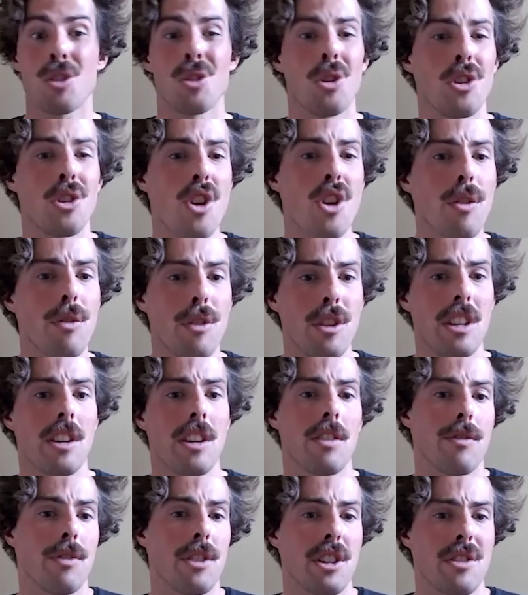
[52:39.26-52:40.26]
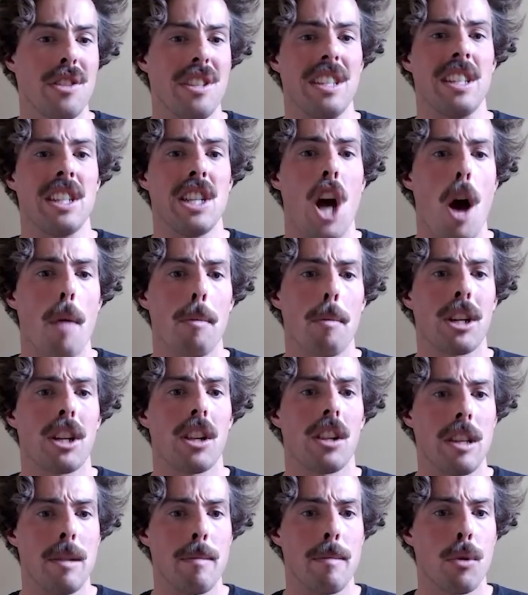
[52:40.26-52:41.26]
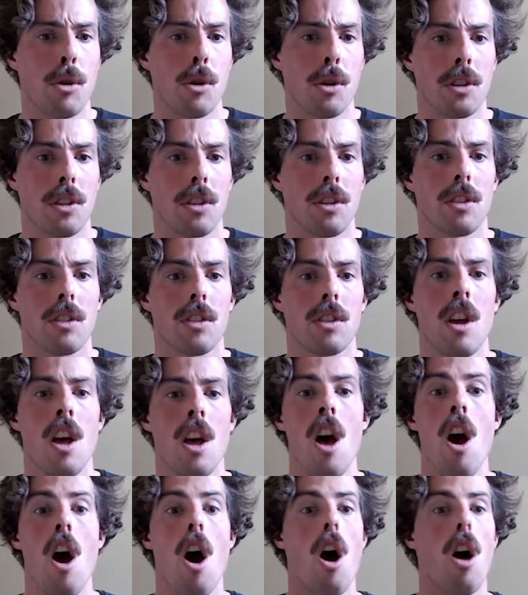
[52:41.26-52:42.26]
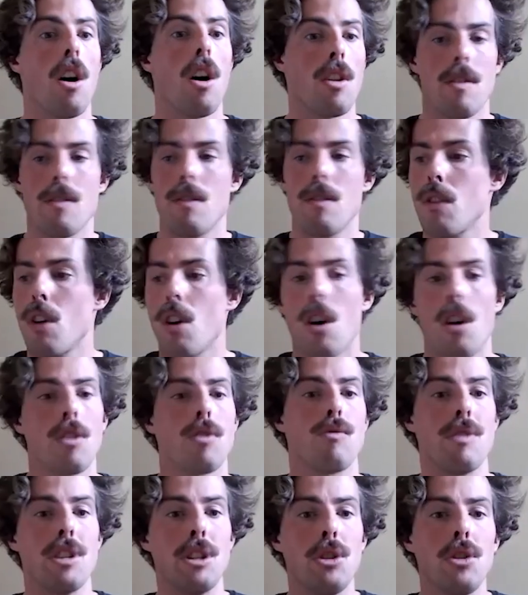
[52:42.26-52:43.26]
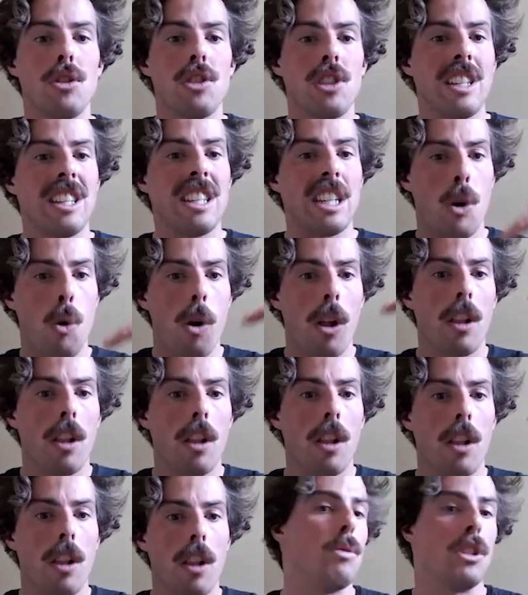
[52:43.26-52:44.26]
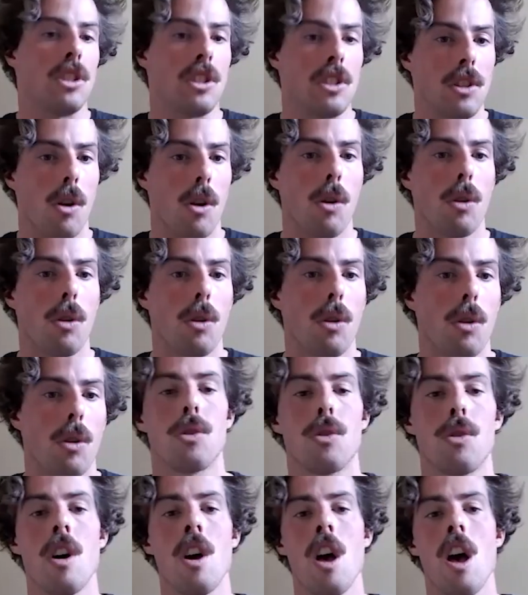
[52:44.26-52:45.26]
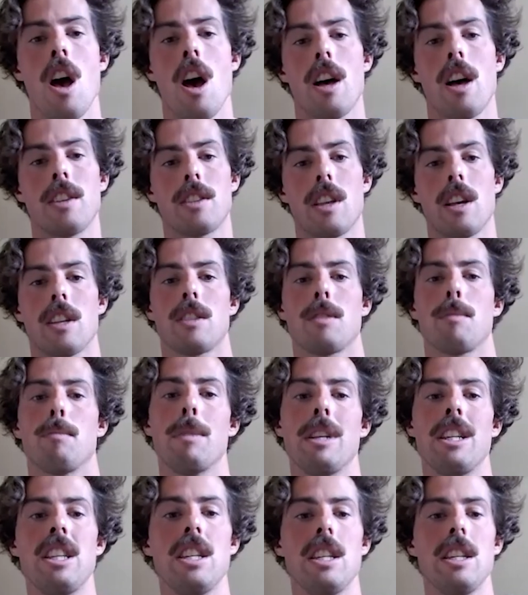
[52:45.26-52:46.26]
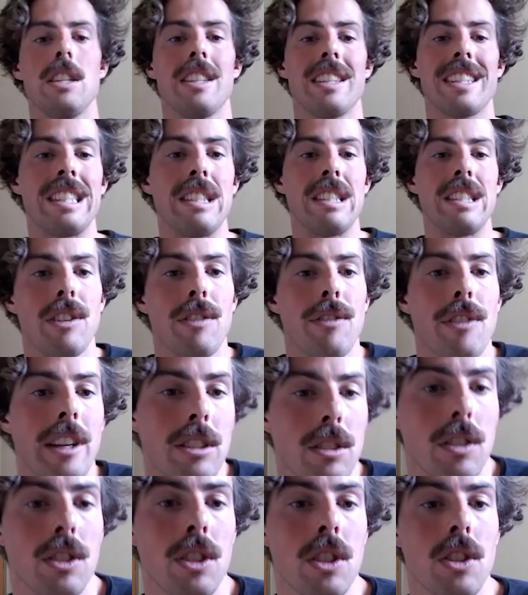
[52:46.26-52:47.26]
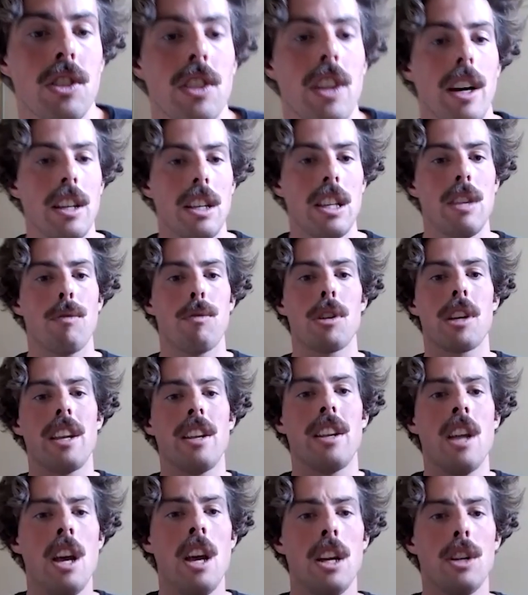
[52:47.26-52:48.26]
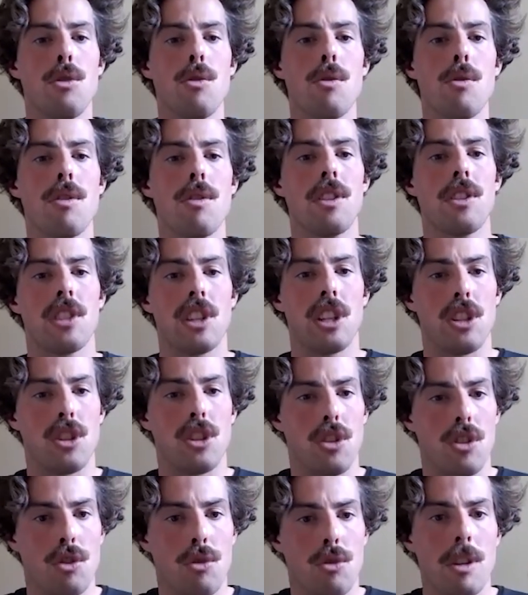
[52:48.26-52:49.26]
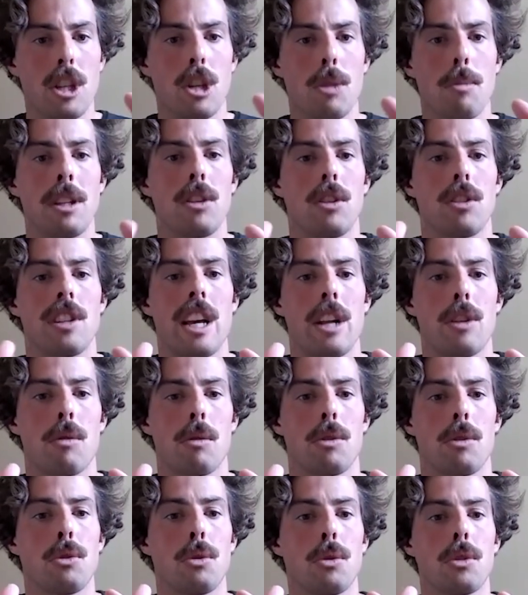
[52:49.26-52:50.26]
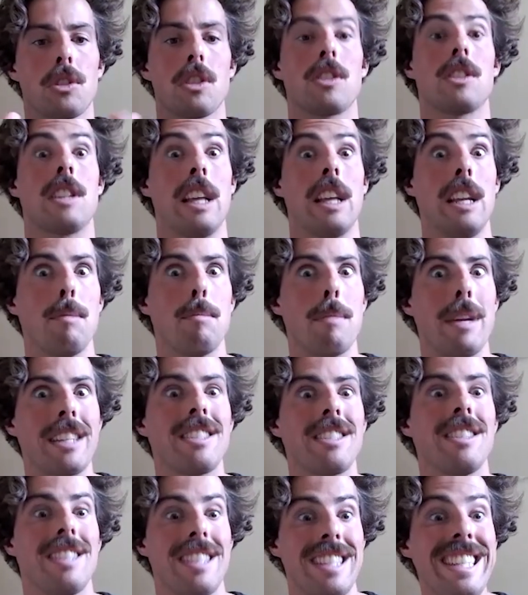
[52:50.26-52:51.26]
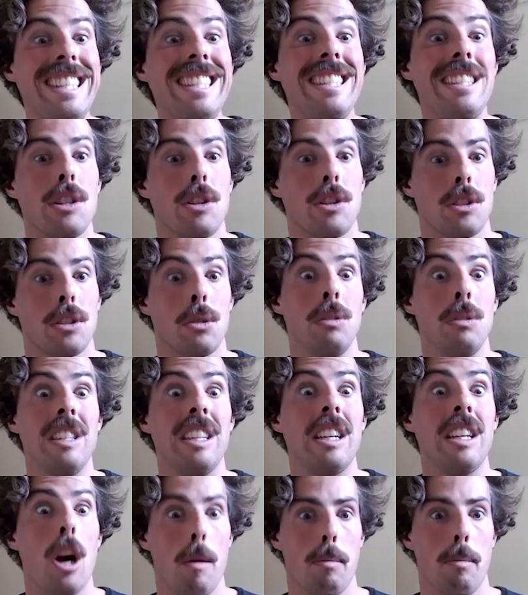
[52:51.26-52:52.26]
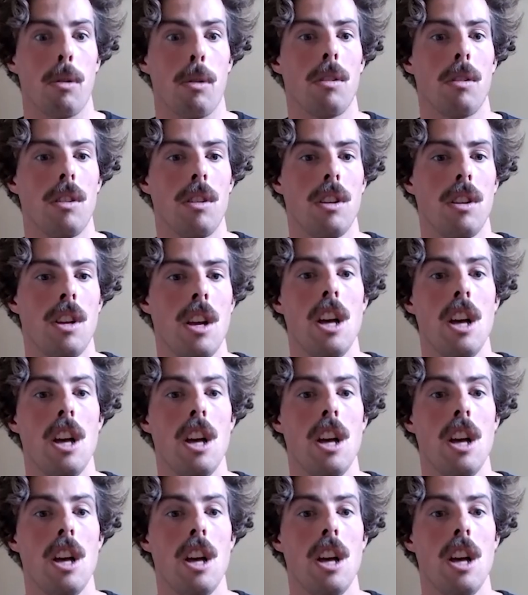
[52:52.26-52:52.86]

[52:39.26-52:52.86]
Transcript: So are not very, very economically important. Uh, on reducing inequality, which is also has, has many negative effect on society. If we can do this and shrink a bit on natural resources, then it makes it easier to decouple.